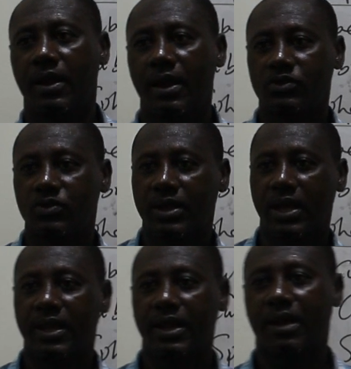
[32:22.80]
Let's look
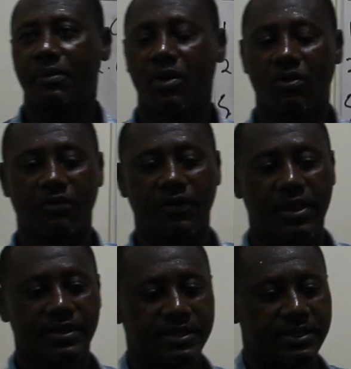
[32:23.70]
at the number of
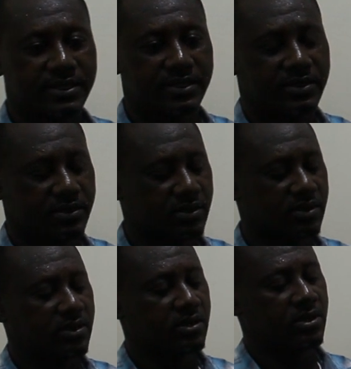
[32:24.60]
faces.
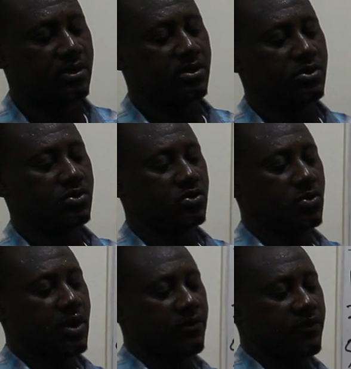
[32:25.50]

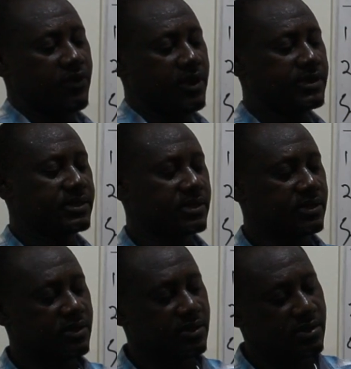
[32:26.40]
So one
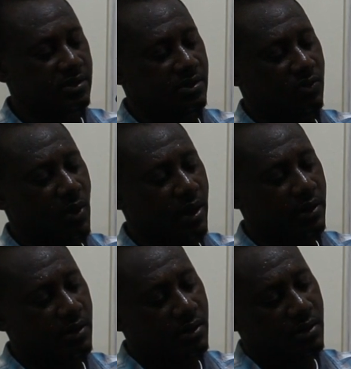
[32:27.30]
face,
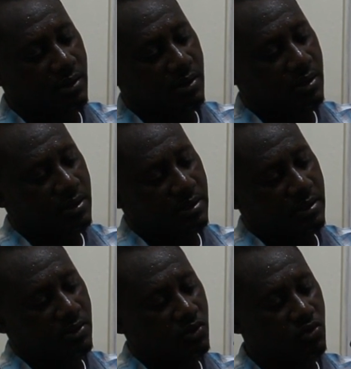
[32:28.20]
one,
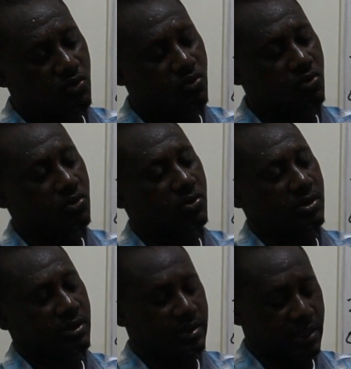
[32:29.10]
two,
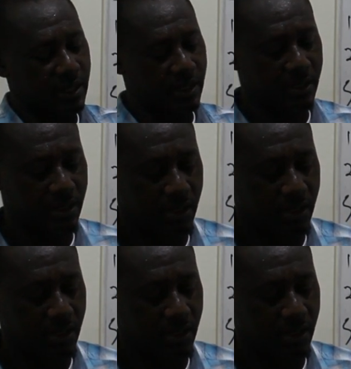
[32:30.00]
three.